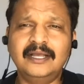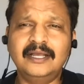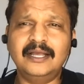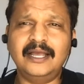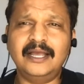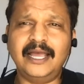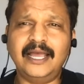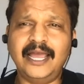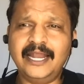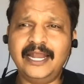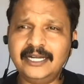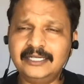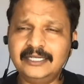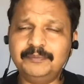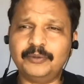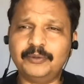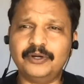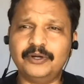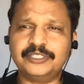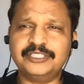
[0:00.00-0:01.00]
and
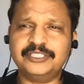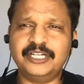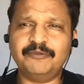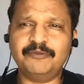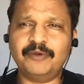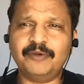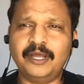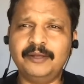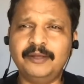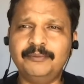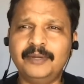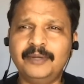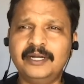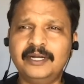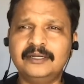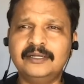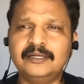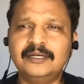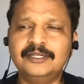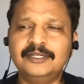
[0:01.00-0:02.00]
production
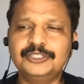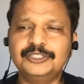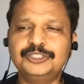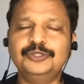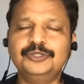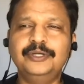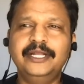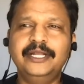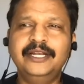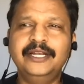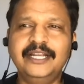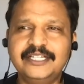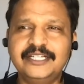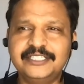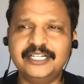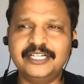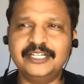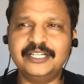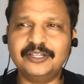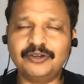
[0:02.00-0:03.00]
environment should
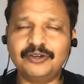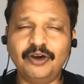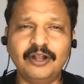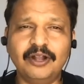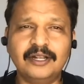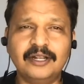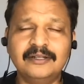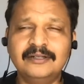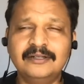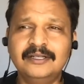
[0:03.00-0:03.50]
initiate the call,